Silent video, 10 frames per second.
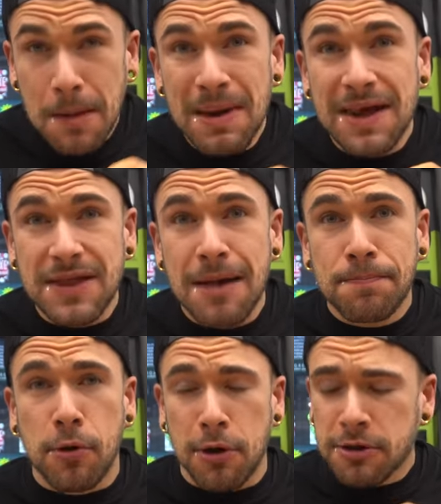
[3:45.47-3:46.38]
Man, that
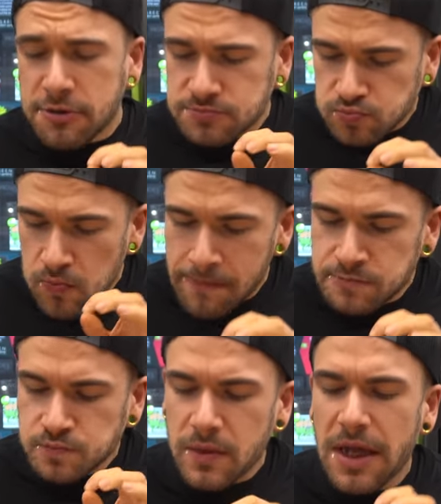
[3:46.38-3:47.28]
pork
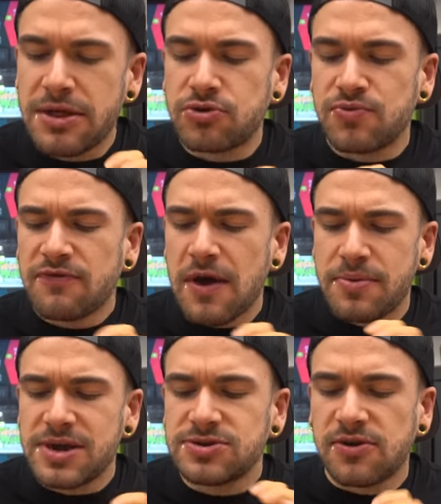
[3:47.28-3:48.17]
and those refried
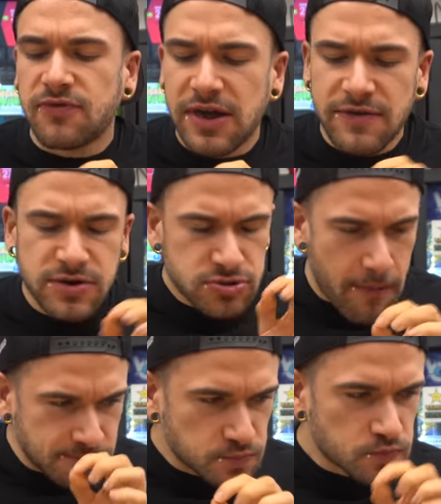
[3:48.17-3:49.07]
beans, the flavors,
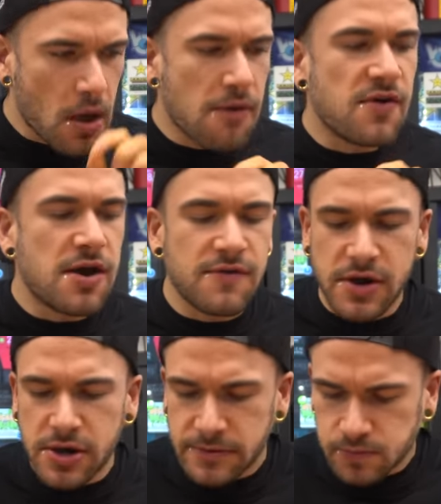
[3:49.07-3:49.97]
very,
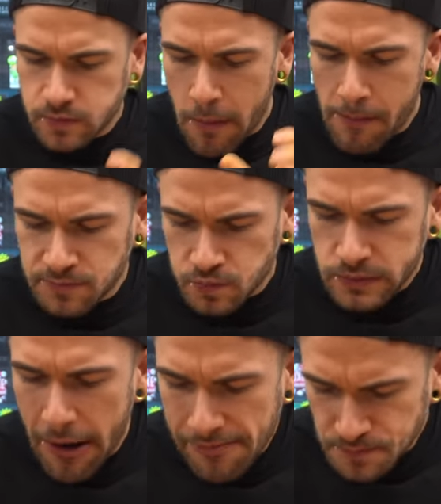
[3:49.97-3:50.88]
very good.
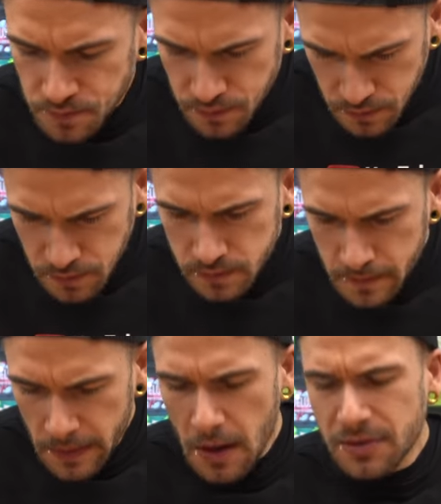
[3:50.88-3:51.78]

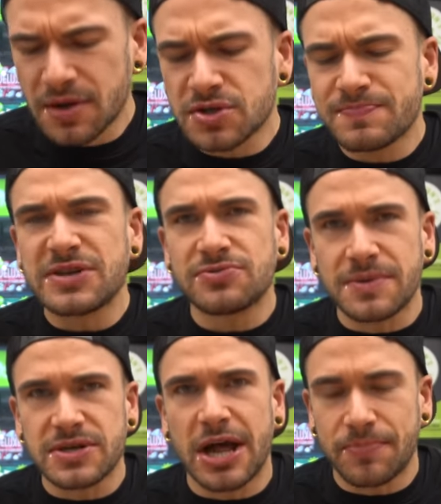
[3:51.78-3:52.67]
Yes. A little spice from
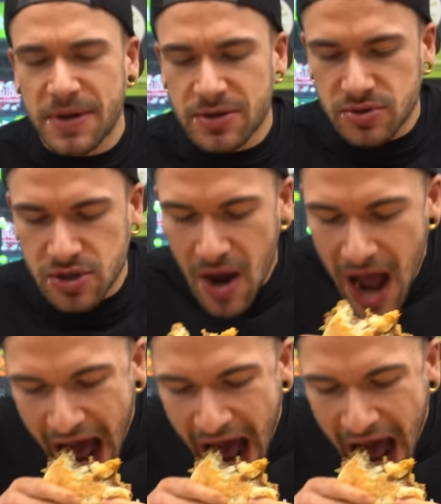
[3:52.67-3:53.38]
those jalapenos, though.